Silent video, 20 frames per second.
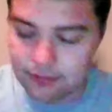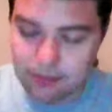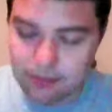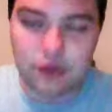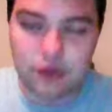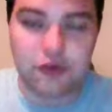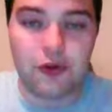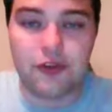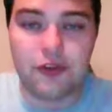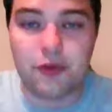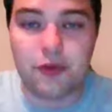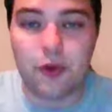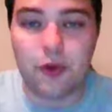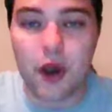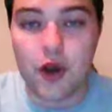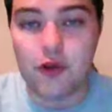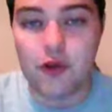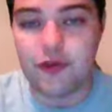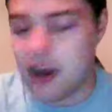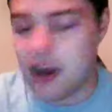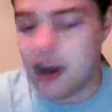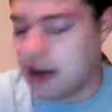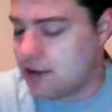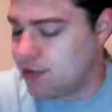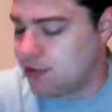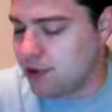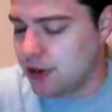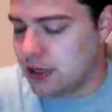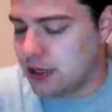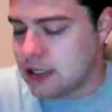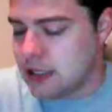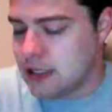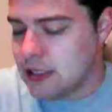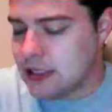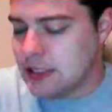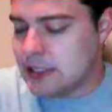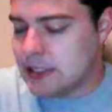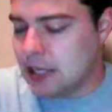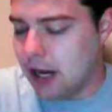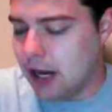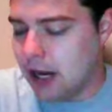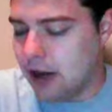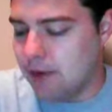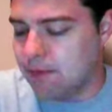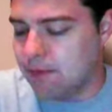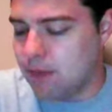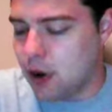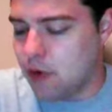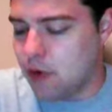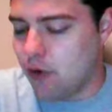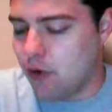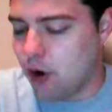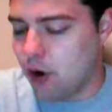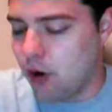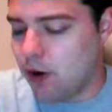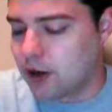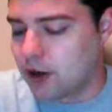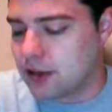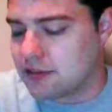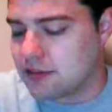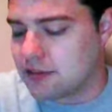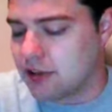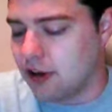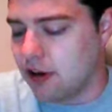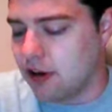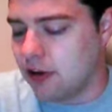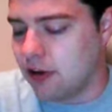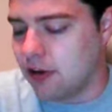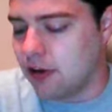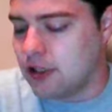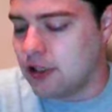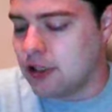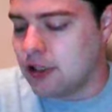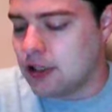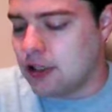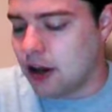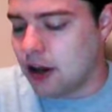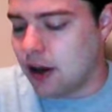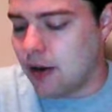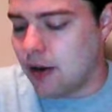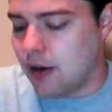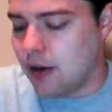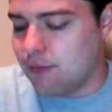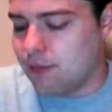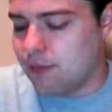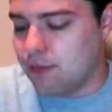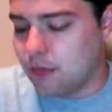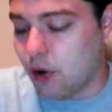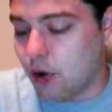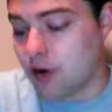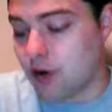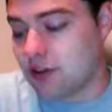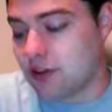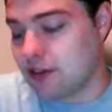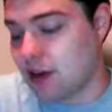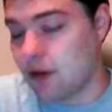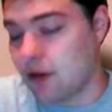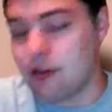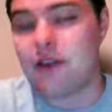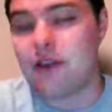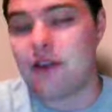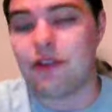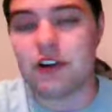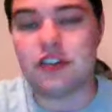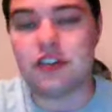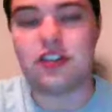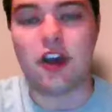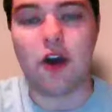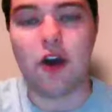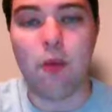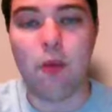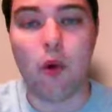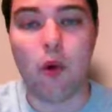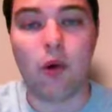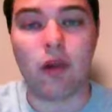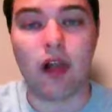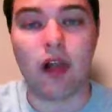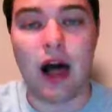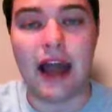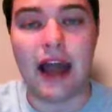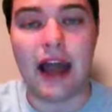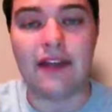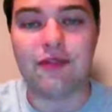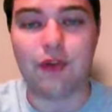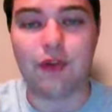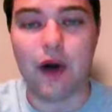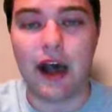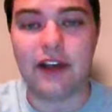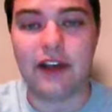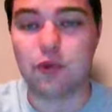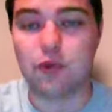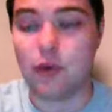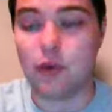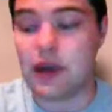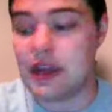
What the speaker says: Missouri's a road favorite over Arkansas. Arkansas definitely showed more life last